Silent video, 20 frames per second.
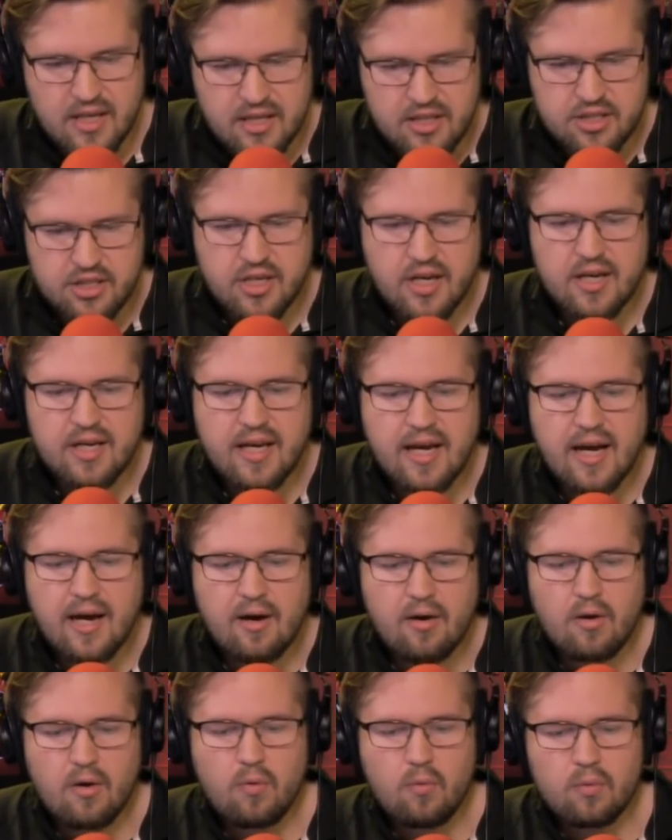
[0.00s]

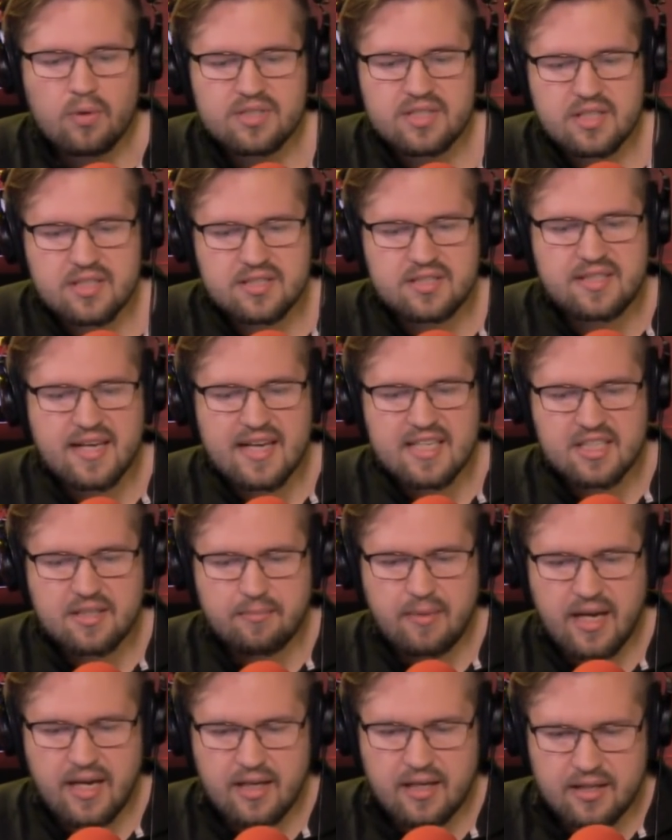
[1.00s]
Xia was his desk
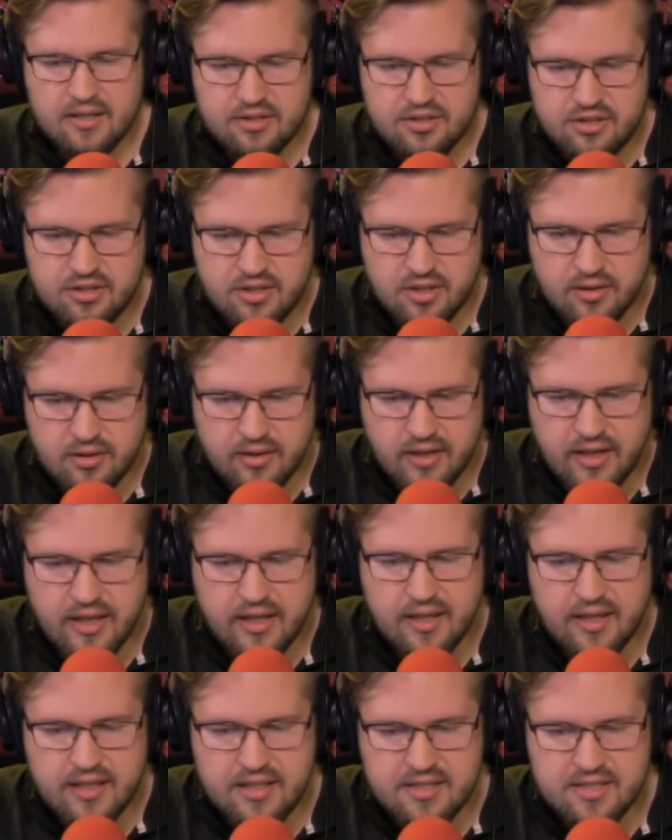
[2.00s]
mate
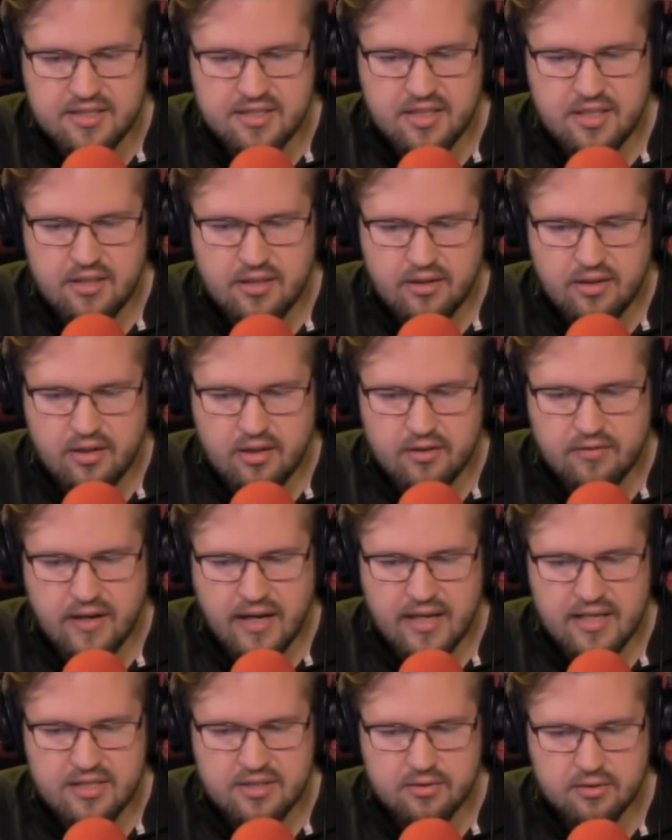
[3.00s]
during his senior year of
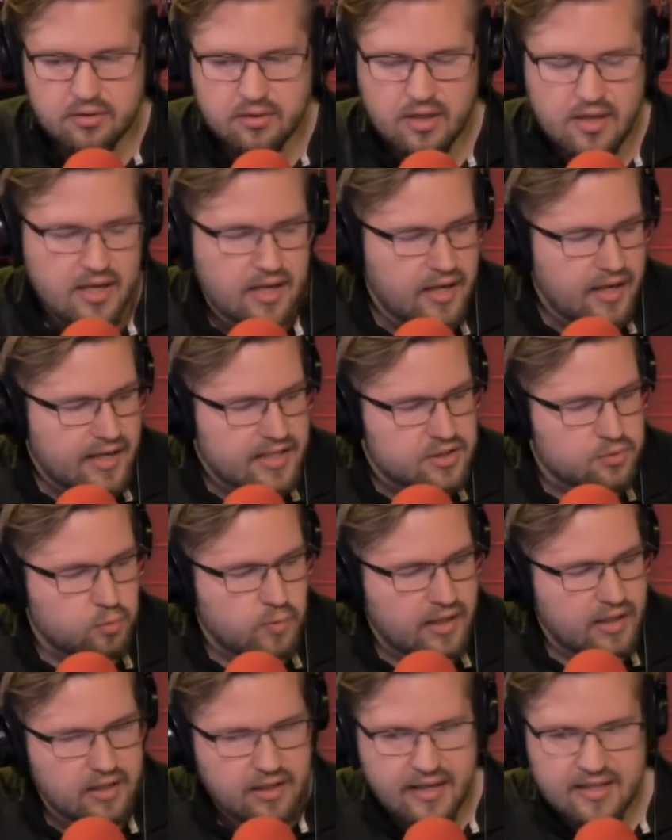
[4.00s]
high school, as
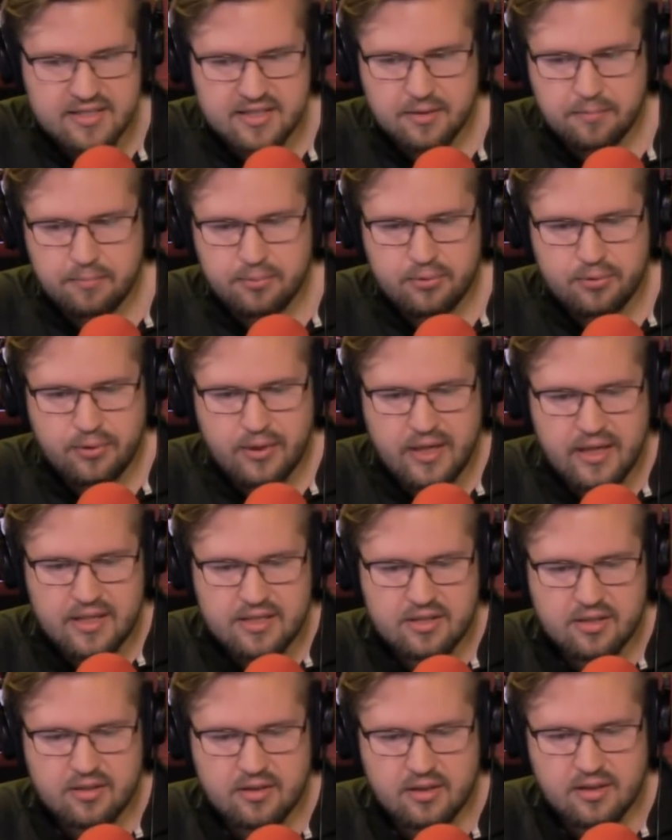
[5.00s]
well as the
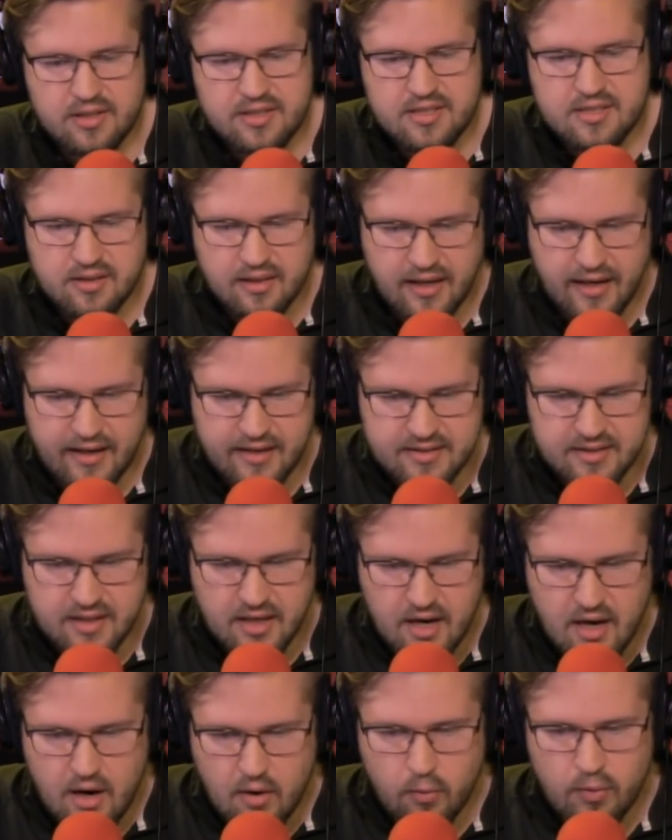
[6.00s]
prettiest girl in his class.
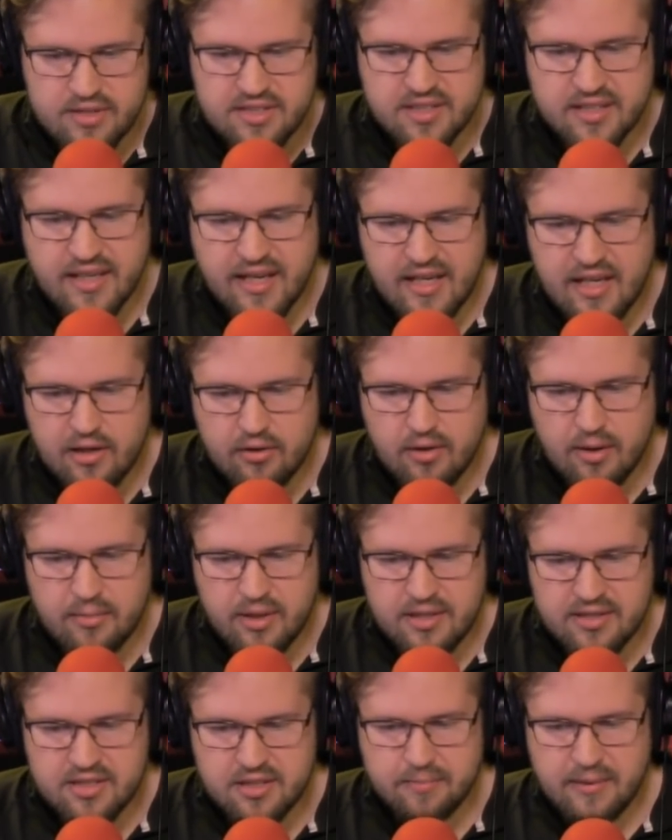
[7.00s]
Once again, he
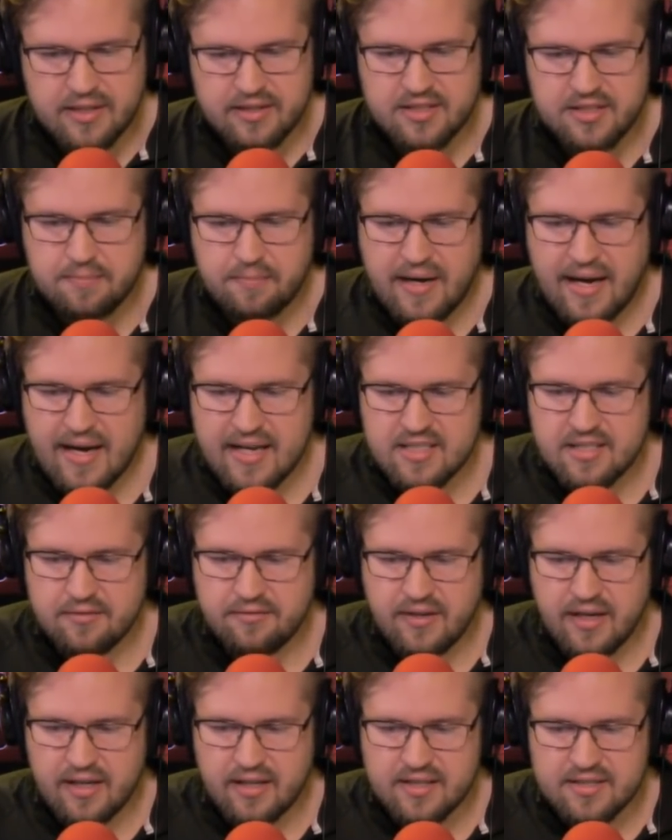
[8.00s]
reminisced about this past
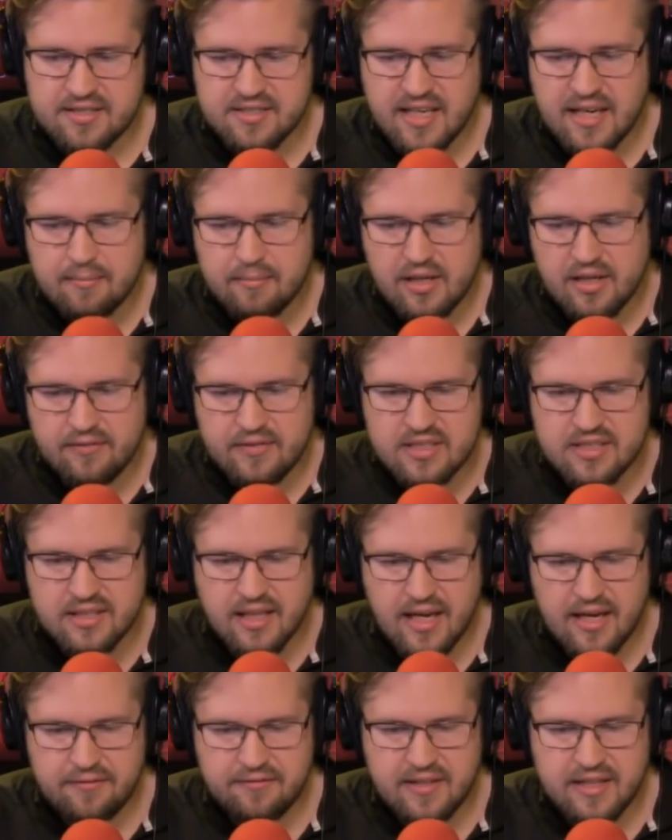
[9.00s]
event, a segment of his
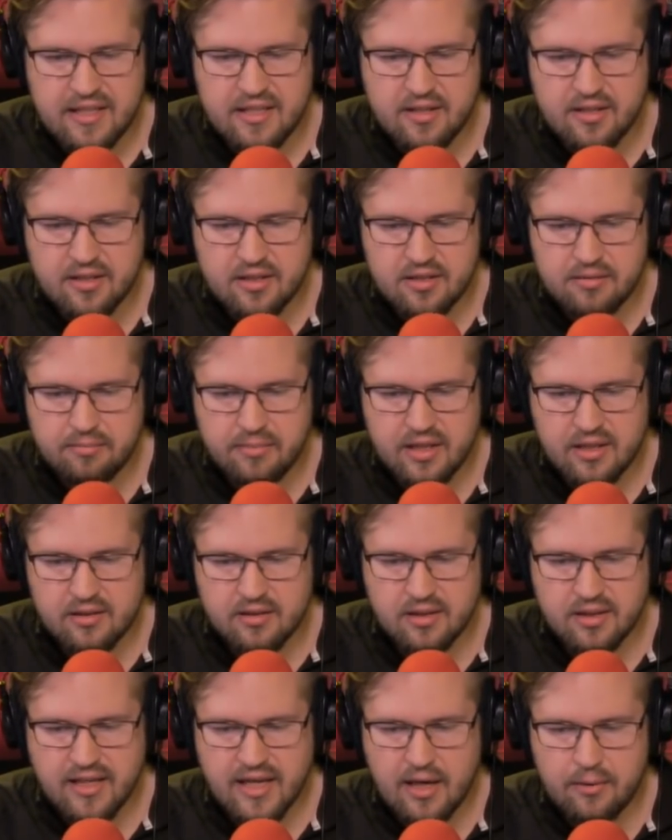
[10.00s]
life that he couldn't bear to
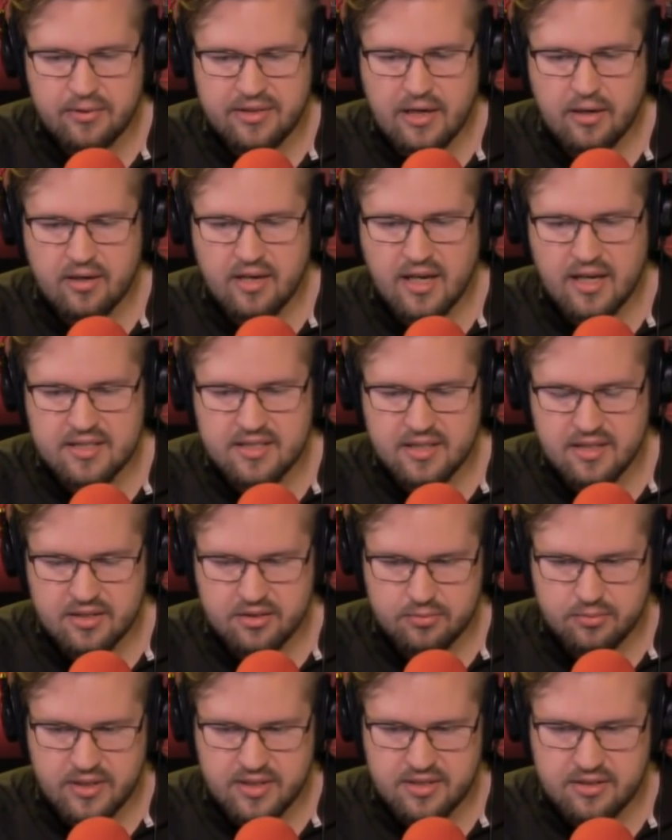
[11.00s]
look at without causing
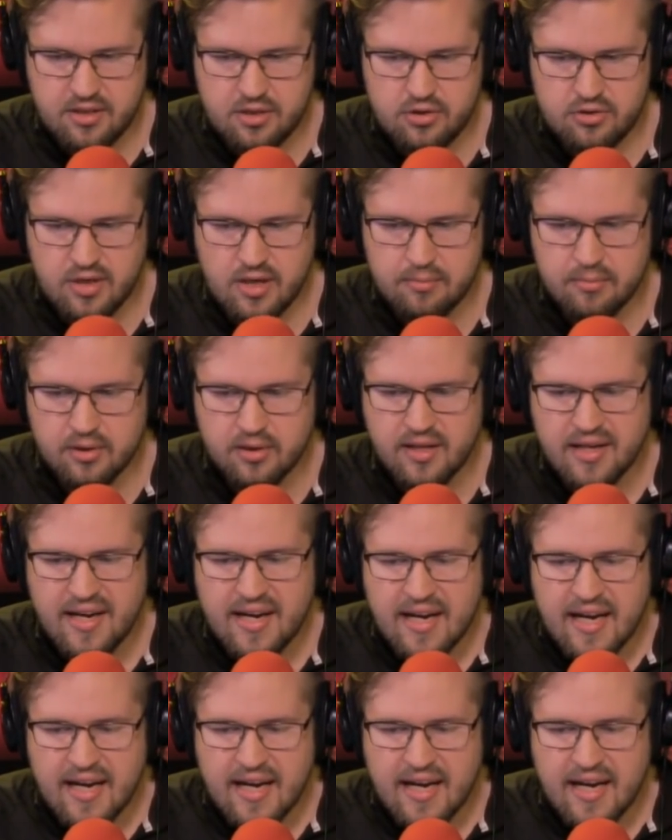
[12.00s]
his wrists to tremble.